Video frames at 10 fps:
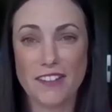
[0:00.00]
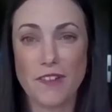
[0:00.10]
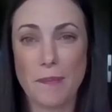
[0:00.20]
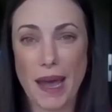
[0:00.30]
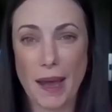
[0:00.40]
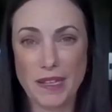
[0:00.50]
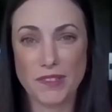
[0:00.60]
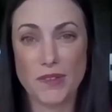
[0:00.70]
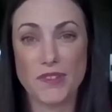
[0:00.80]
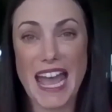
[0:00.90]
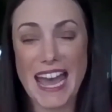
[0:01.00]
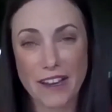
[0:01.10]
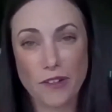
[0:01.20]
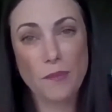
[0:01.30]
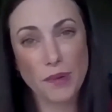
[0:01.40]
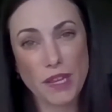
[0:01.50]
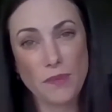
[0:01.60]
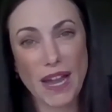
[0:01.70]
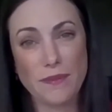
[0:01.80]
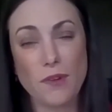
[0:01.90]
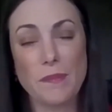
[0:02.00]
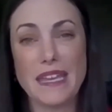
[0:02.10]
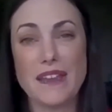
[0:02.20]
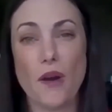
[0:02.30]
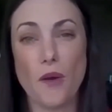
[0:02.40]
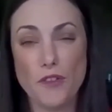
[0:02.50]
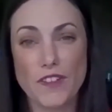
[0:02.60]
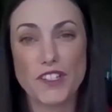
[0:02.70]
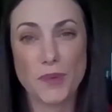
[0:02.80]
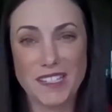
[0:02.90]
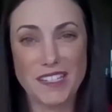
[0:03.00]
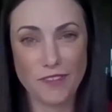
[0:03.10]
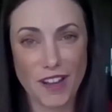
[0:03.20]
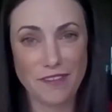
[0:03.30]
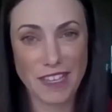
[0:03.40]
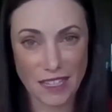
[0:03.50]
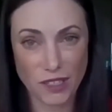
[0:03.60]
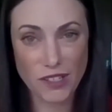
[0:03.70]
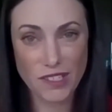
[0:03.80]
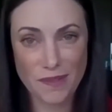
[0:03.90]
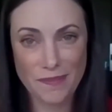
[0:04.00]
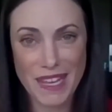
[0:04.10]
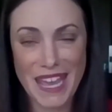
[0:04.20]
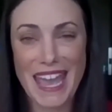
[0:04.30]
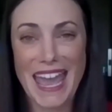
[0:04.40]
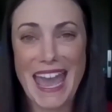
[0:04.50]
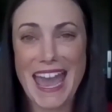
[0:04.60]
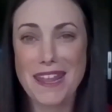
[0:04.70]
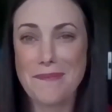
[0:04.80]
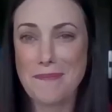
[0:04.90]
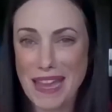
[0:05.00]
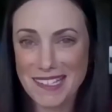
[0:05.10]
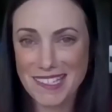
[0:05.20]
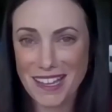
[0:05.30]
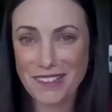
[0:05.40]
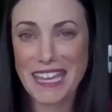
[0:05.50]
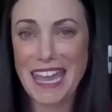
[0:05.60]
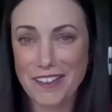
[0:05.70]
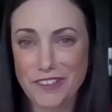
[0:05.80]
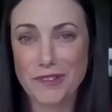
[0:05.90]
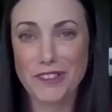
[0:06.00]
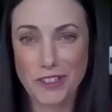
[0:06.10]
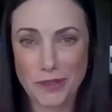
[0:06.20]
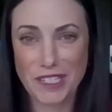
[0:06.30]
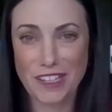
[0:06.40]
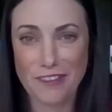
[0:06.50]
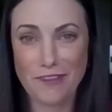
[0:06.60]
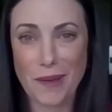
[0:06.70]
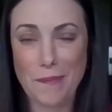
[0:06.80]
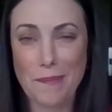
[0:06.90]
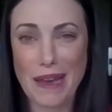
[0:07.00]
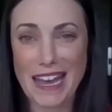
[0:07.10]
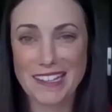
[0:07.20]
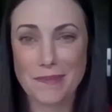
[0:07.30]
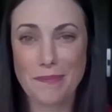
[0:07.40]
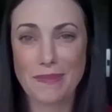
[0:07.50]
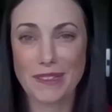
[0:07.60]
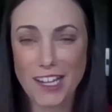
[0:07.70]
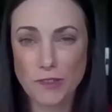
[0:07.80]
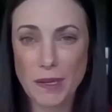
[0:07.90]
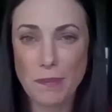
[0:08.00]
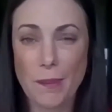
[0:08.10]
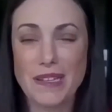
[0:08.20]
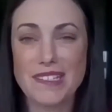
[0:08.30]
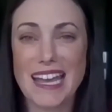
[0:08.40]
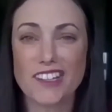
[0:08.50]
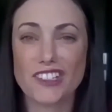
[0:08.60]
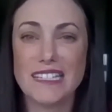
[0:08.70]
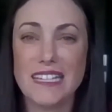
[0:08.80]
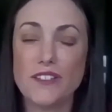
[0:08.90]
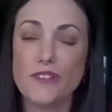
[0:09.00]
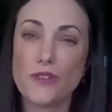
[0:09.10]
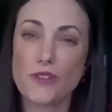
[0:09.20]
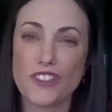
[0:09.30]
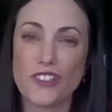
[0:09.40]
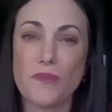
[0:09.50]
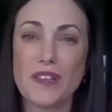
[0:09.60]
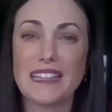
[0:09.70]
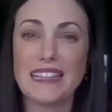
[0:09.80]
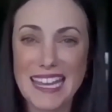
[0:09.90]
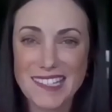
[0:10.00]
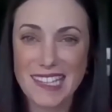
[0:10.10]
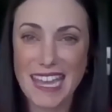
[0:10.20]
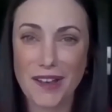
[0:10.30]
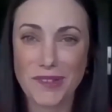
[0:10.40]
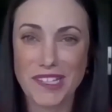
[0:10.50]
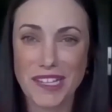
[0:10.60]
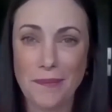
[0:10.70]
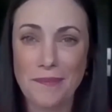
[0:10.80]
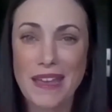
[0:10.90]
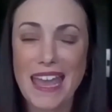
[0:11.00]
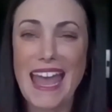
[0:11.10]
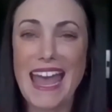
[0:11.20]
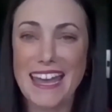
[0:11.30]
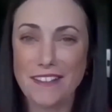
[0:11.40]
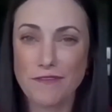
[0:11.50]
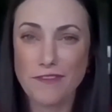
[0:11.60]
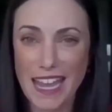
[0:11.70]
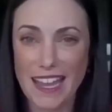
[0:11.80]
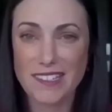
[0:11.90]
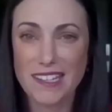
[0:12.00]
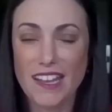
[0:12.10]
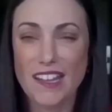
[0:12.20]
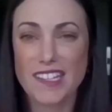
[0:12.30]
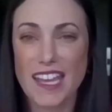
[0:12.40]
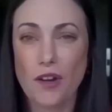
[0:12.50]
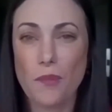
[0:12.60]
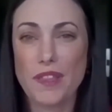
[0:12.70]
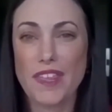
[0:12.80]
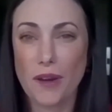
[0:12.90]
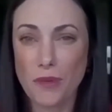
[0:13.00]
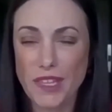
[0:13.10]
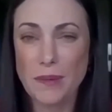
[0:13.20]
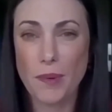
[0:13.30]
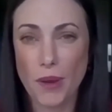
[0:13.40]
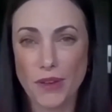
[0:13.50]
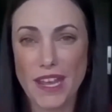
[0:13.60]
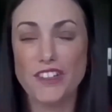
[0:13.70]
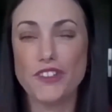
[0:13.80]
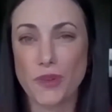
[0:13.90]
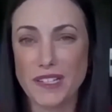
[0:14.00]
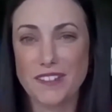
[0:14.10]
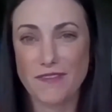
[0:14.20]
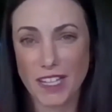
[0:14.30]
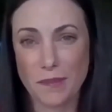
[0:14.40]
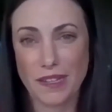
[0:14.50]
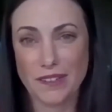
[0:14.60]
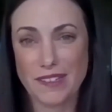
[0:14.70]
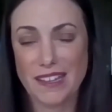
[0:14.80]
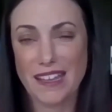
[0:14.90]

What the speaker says: for puppies whose adult body weight will be over 25 kilos. And it may sound counterintuitive, but large breed puppies actually need nutrition with less calcium and fat to help with healthy bone and joint development.